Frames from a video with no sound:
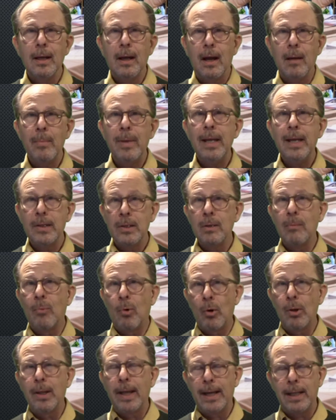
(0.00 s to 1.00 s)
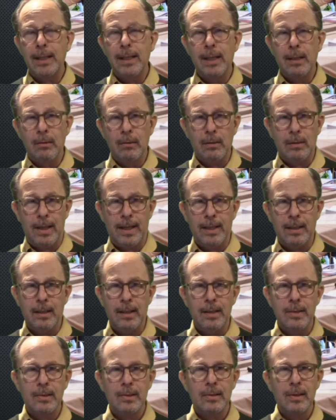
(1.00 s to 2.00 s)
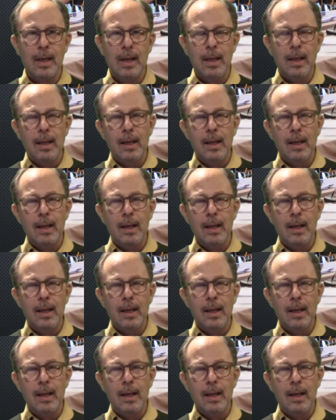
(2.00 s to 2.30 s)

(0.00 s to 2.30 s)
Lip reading: our meetings are more likely to look like this.